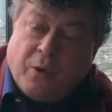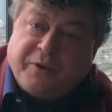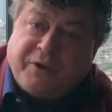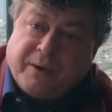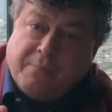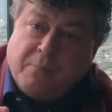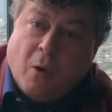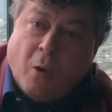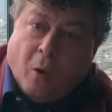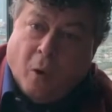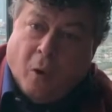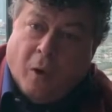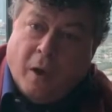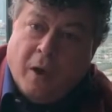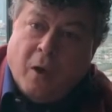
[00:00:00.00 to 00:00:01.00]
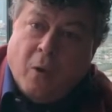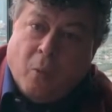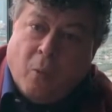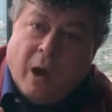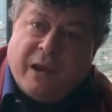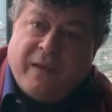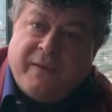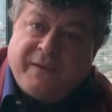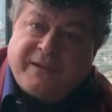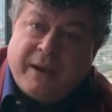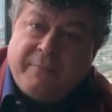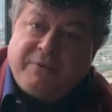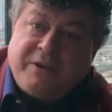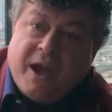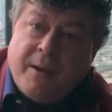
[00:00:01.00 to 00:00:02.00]
wanting more, while at the
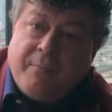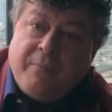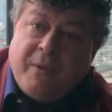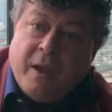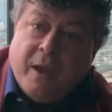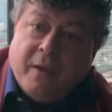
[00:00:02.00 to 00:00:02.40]
same time,